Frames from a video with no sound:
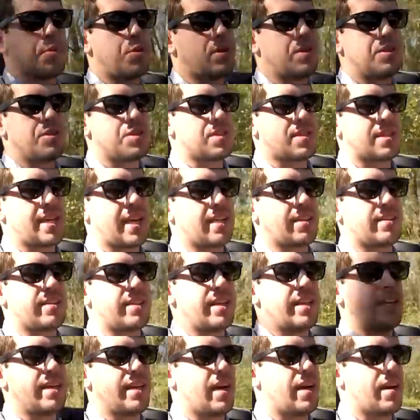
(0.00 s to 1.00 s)
You can just get
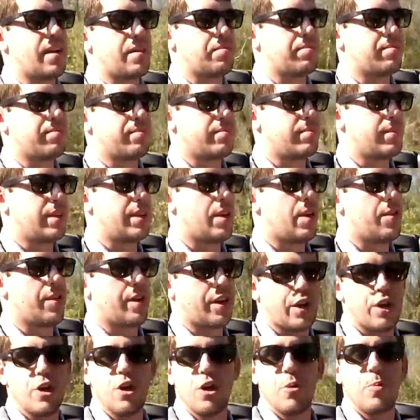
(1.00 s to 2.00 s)
the, you know, the
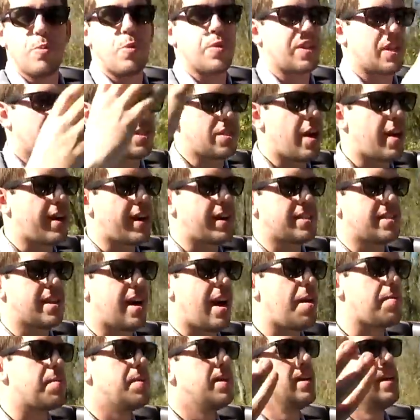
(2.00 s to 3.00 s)
coupe with the Targa
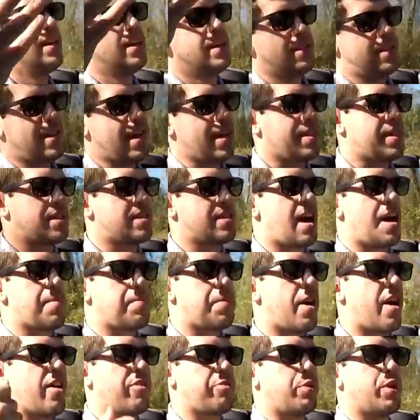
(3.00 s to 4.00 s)
top, take the
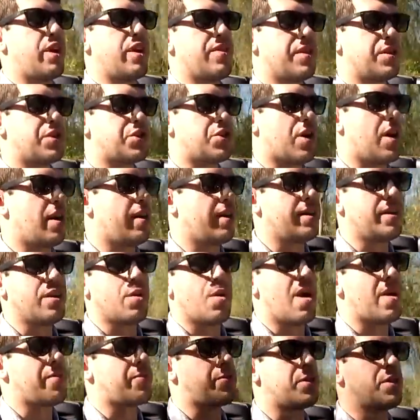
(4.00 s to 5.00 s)
top off, put it in the trunk,
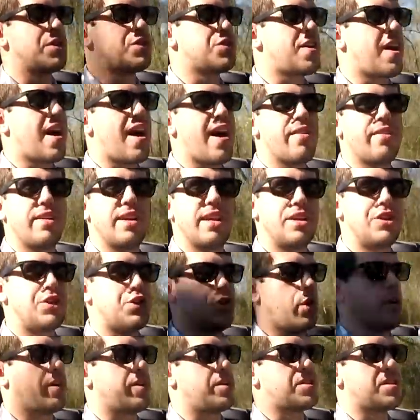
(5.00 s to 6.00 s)
go out for a drive, and
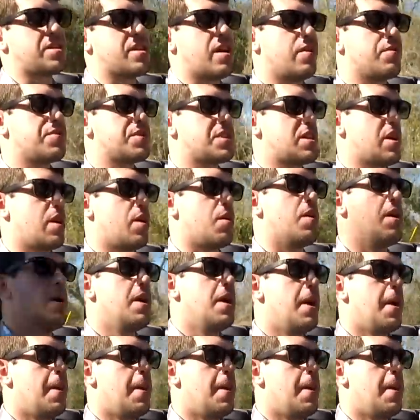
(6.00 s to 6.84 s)
enjoy yourself. So,